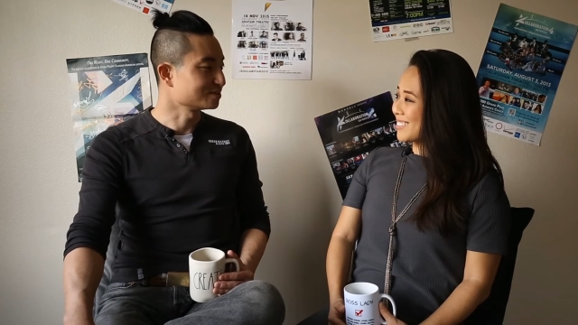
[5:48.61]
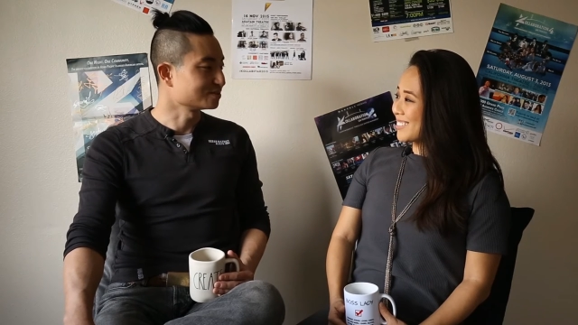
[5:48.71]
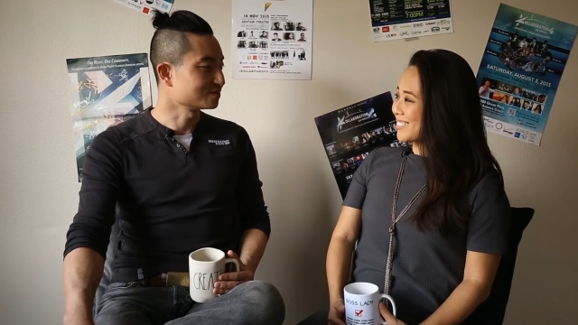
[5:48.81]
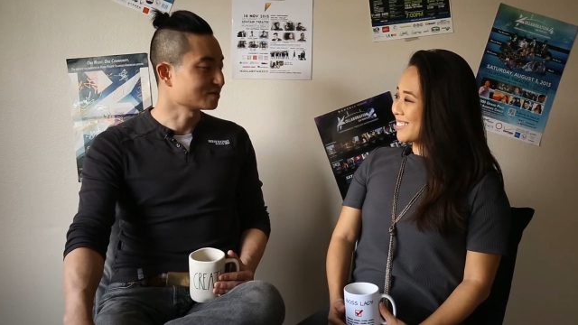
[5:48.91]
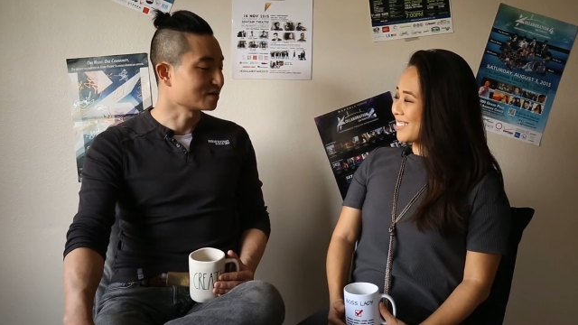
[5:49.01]
Speaker 1: You
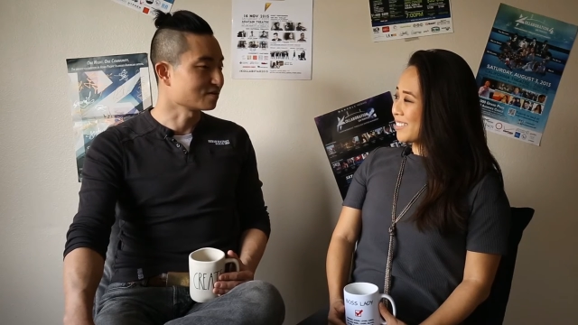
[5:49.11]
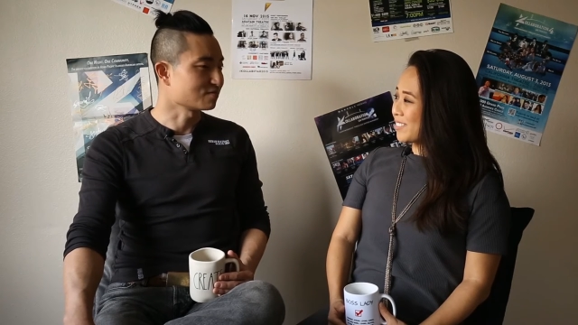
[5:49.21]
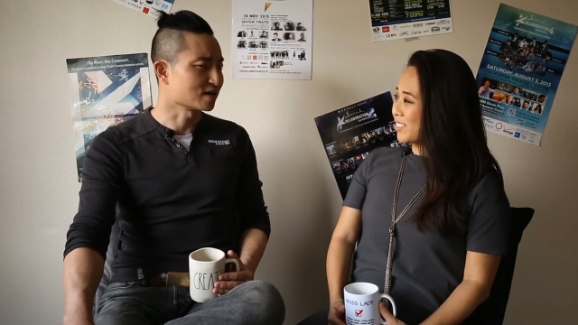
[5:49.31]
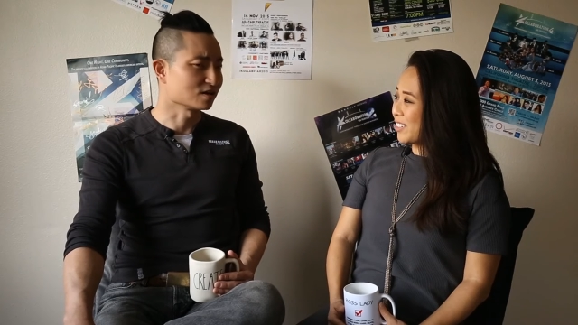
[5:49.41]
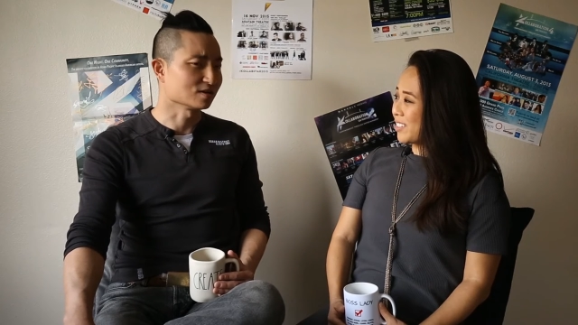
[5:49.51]
know, I,
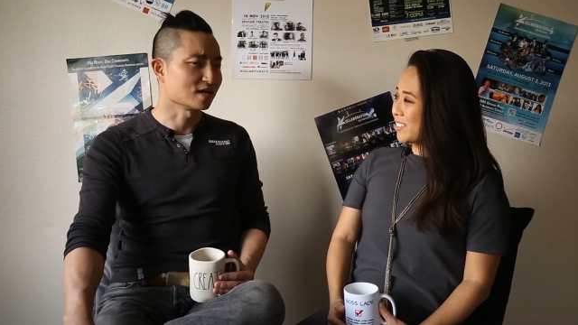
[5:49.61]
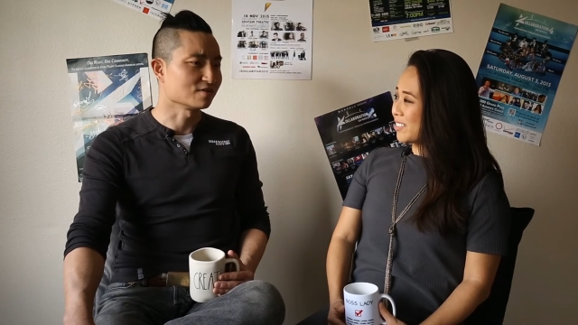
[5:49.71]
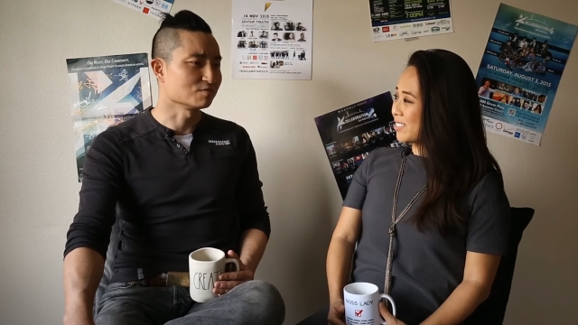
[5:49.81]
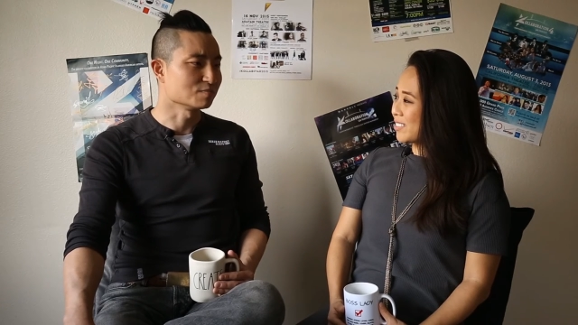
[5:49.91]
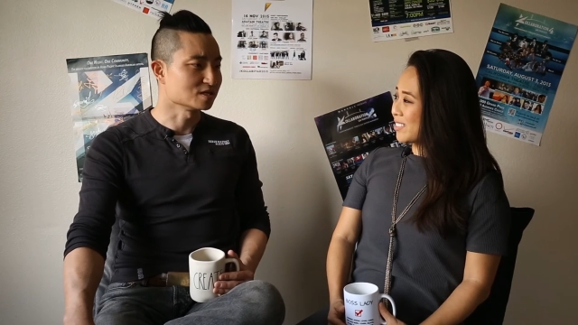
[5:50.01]
have had you. a lot
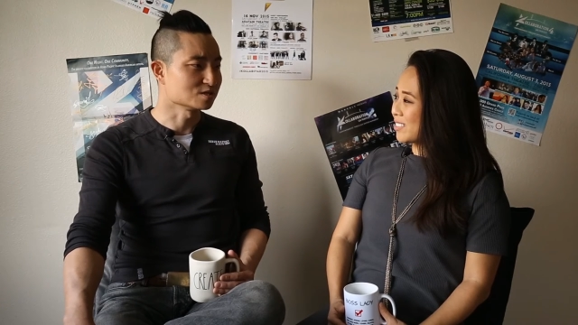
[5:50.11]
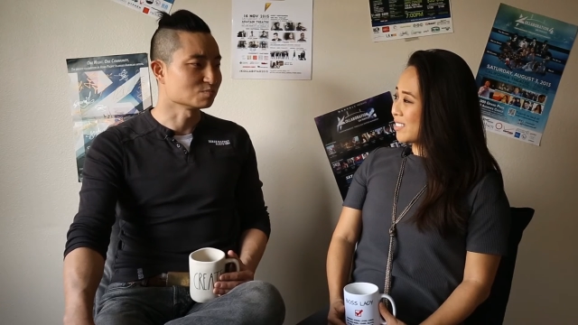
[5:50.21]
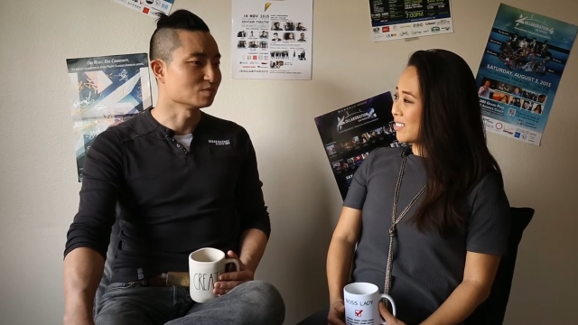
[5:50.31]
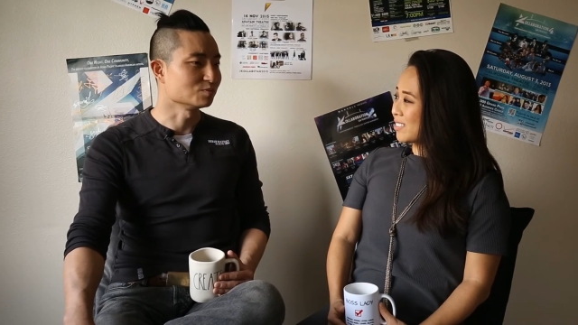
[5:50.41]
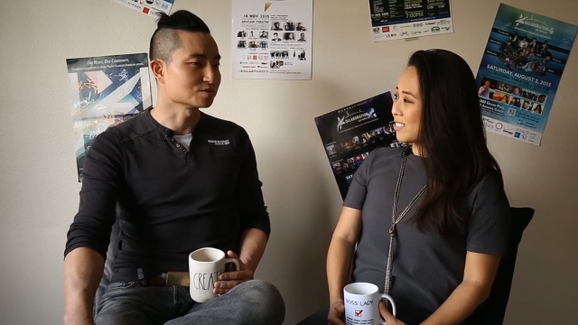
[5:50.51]
of amazing
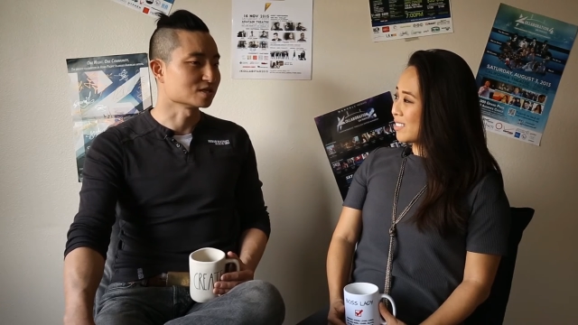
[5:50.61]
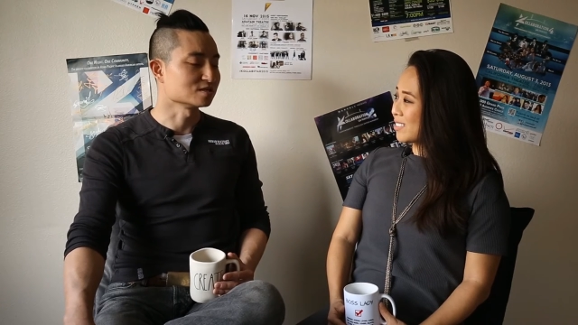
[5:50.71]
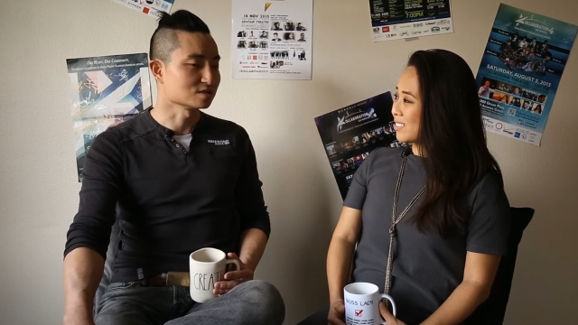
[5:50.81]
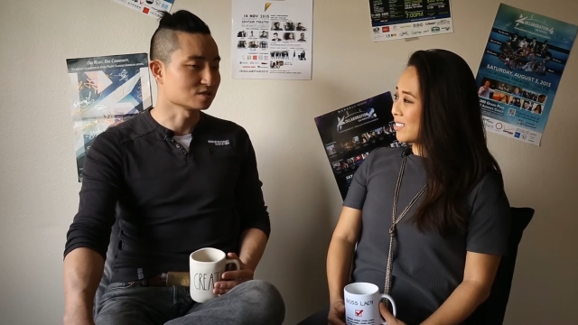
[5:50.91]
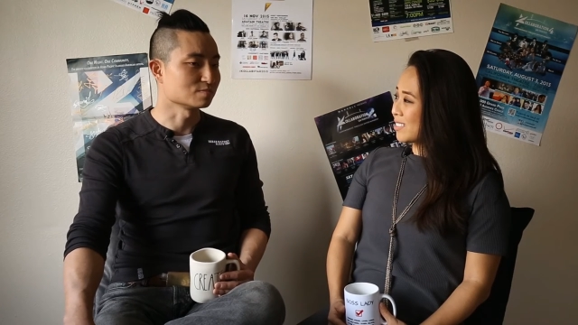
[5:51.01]
people
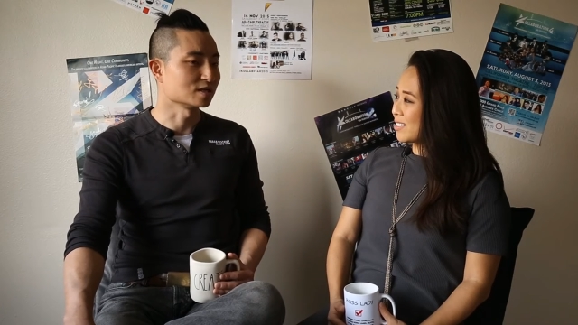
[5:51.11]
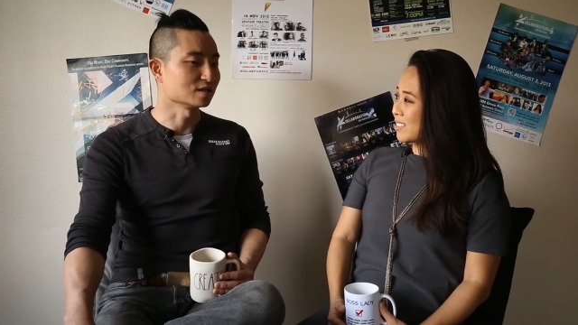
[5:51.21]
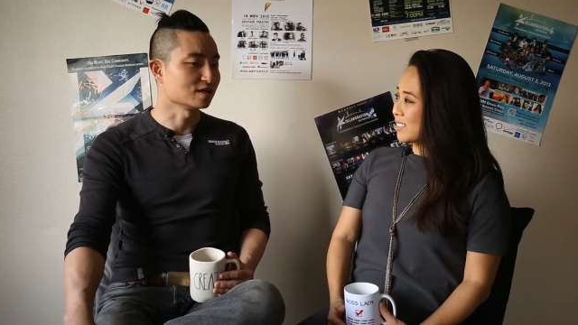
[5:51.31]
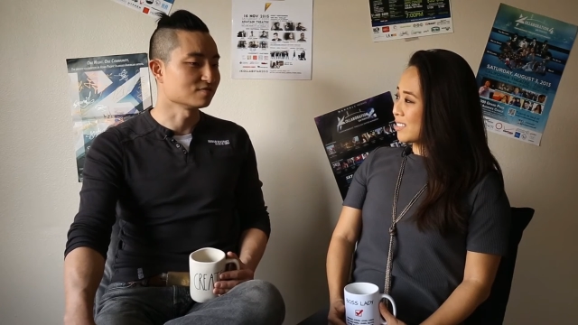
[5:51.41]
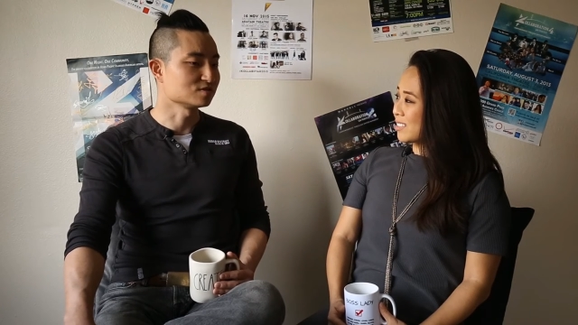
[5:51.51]
sent into my
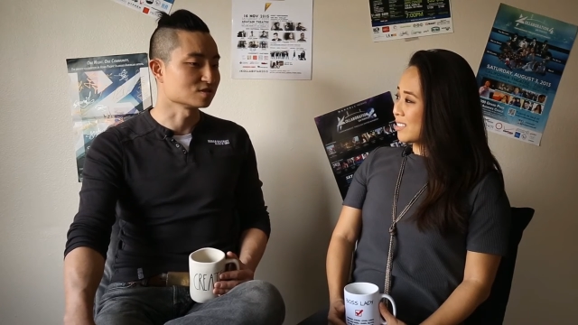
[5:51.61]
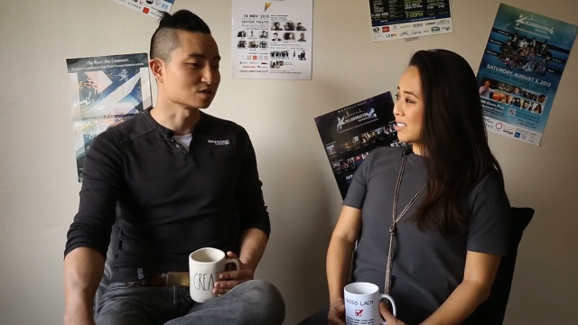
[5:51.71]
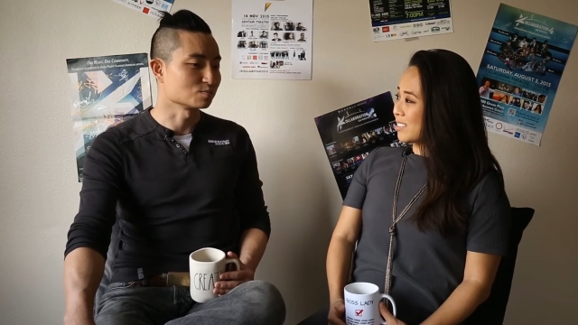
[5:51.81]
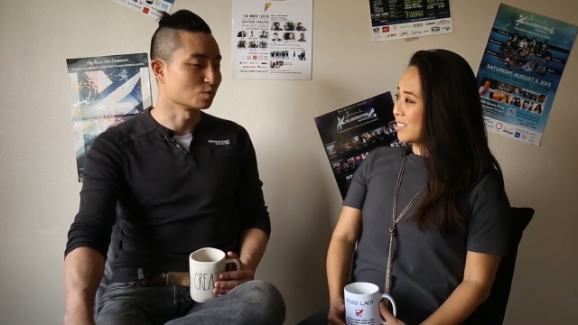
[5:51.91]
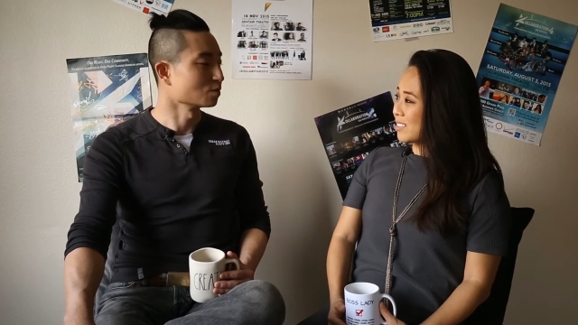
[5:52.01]
life to
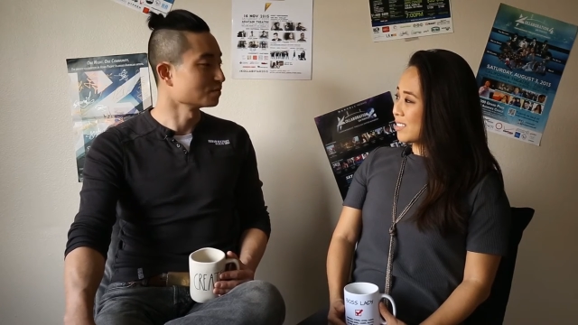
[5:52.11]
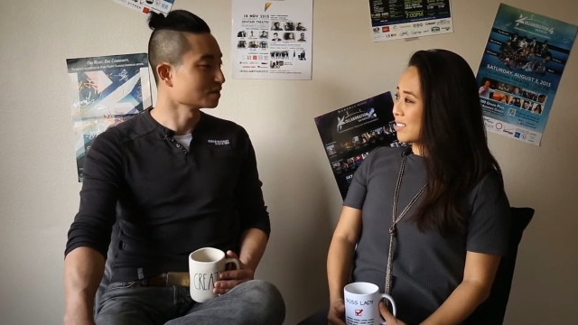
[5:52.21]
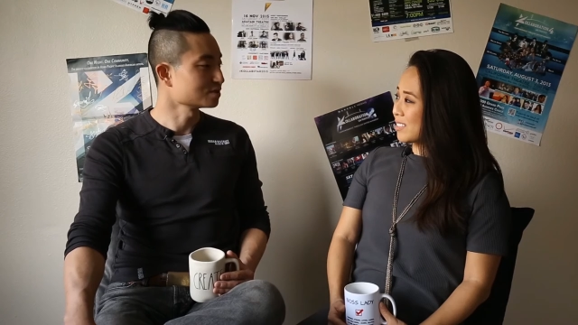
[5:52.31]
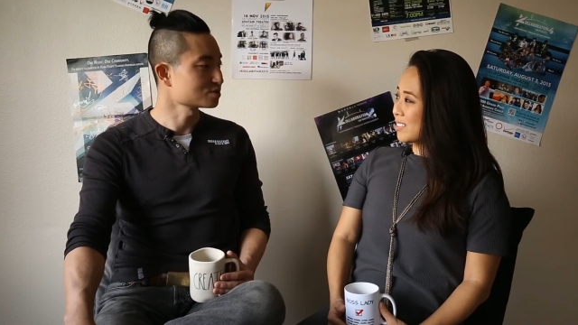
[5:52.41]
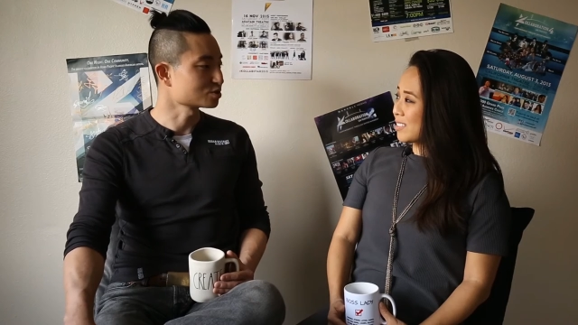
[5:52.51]
support me on this